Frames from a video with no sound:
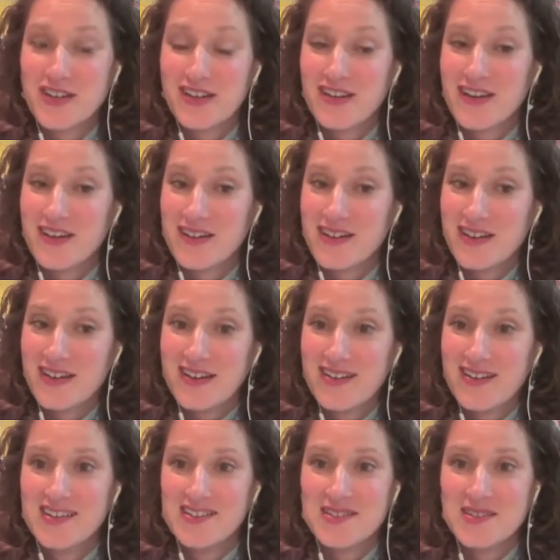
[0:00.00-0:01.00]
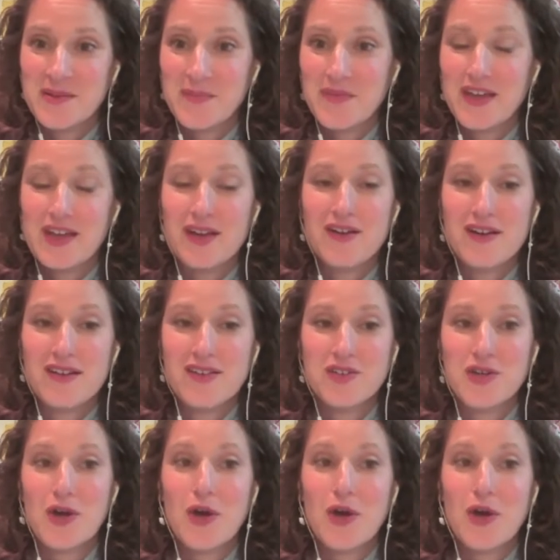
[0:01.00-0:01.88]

Hanukkah is something called